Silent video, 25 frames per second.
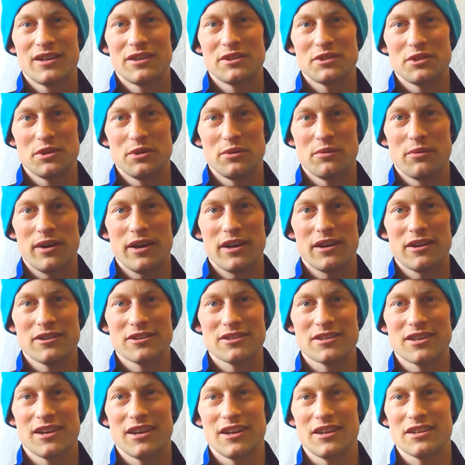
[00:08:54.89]
2
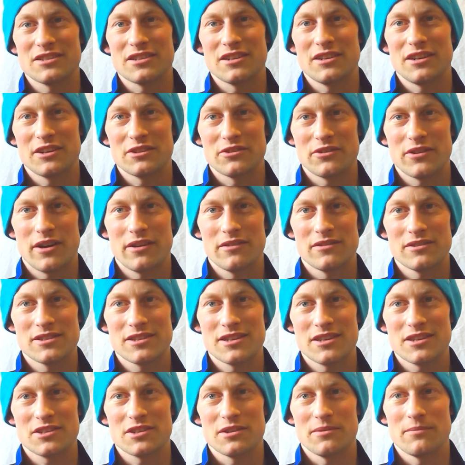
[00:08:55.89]
wires and it's an ungrounded
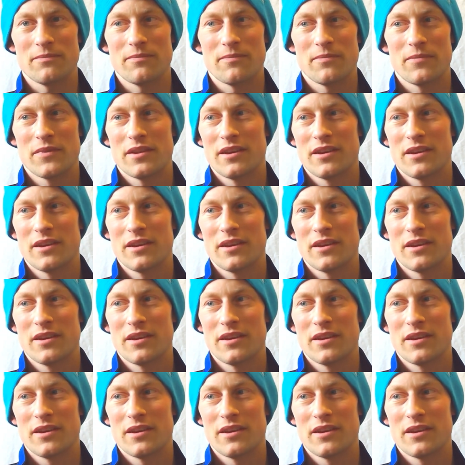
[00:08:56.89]
system,